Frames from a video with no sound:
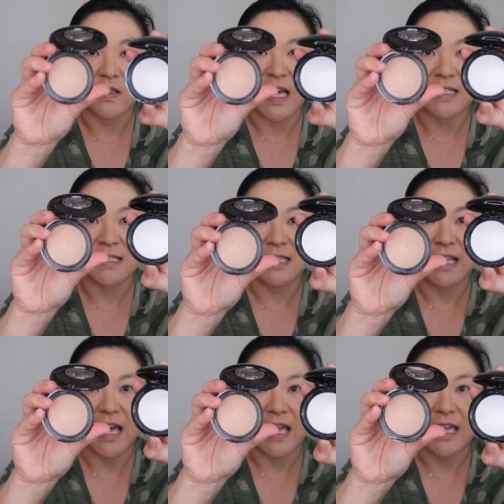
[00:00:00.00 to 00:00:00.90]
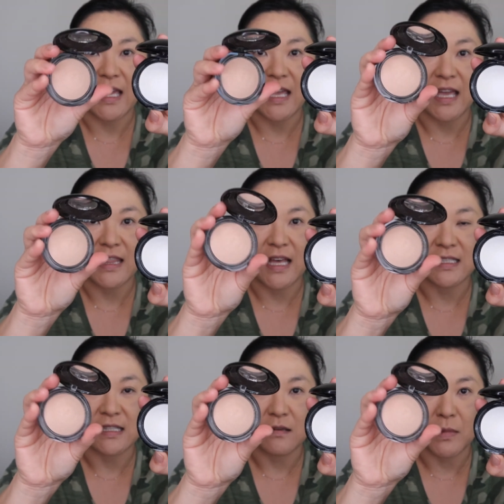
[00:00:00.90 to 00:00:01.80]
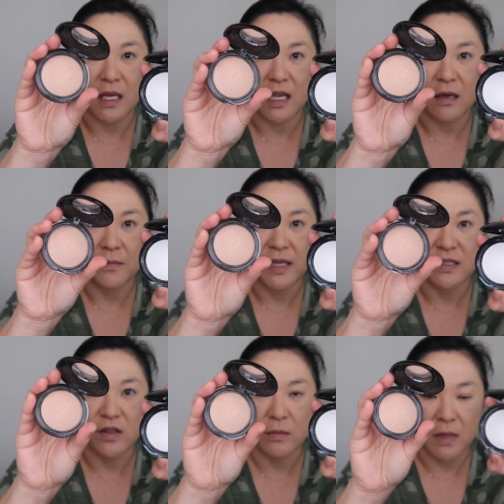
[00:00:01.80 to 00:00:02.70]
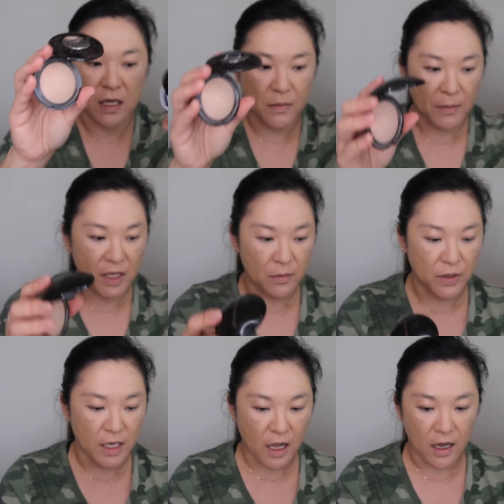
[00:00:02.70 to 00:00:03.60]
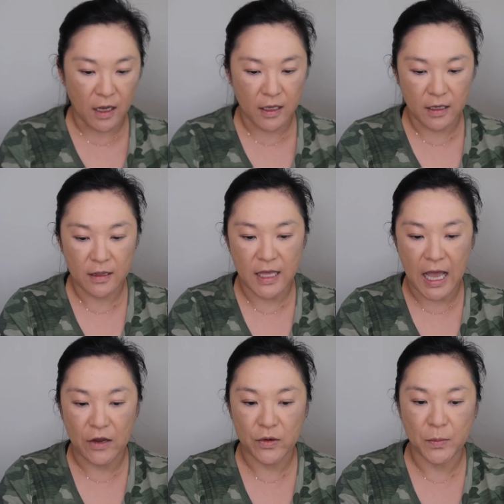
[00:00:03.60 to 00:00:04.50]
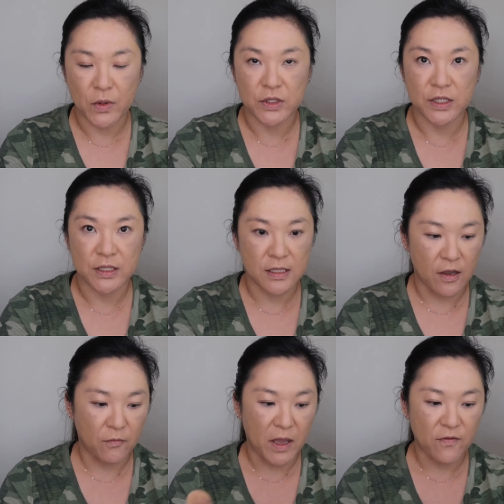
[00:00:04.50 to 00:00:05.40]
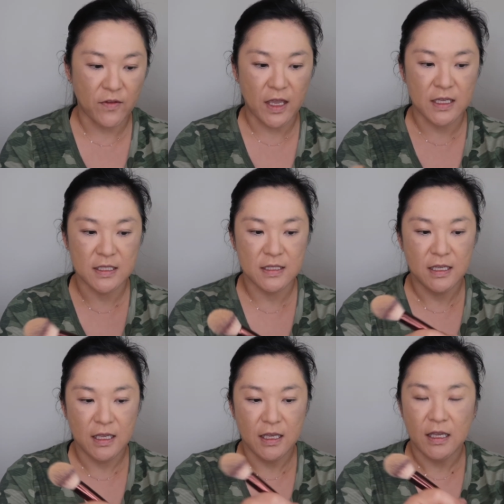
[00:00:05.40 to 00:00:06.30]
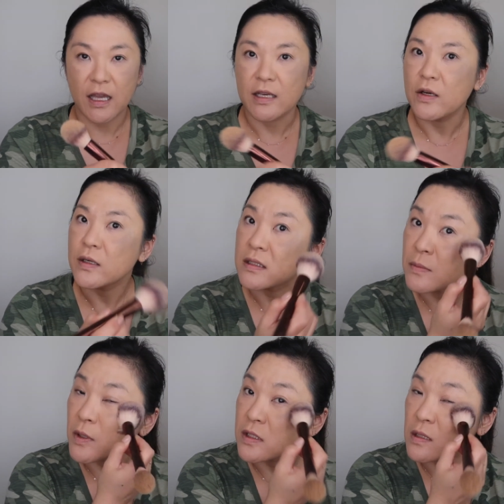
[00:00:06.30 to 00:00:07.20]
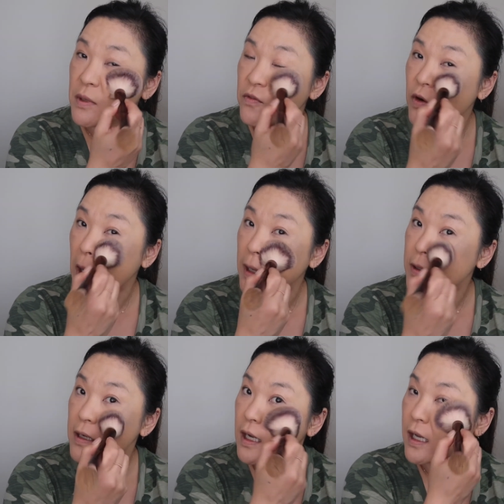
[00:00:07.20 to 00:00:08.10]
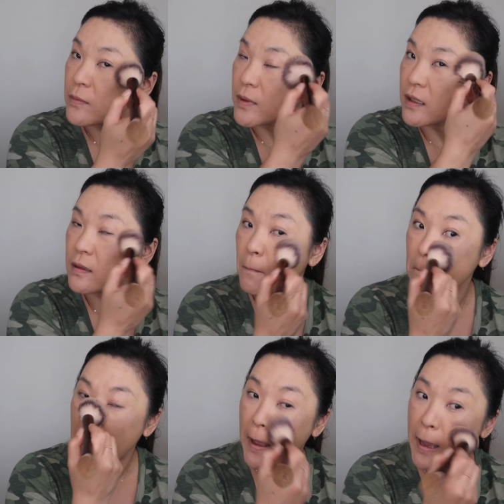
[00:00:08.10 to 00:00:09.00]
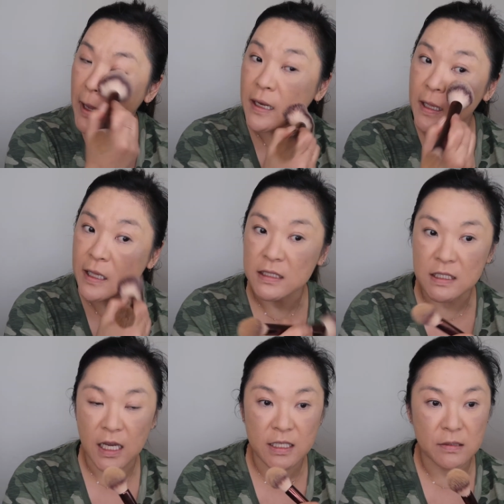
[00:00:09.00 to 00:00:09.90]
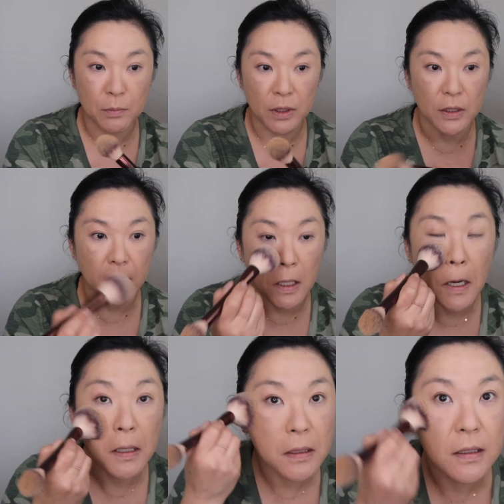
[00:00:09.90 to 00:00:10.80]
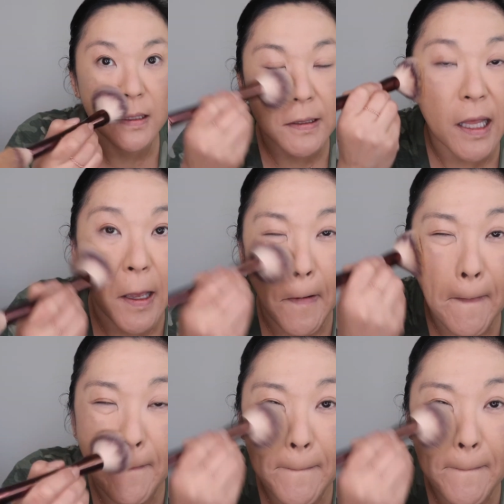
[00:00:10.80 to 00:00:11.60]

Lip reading: So that's the light and that's the medium. And so the medium I'm gonna put on the outer portions of my face. I know it's supposed to be for under eye, but man, it does blur. Look at that.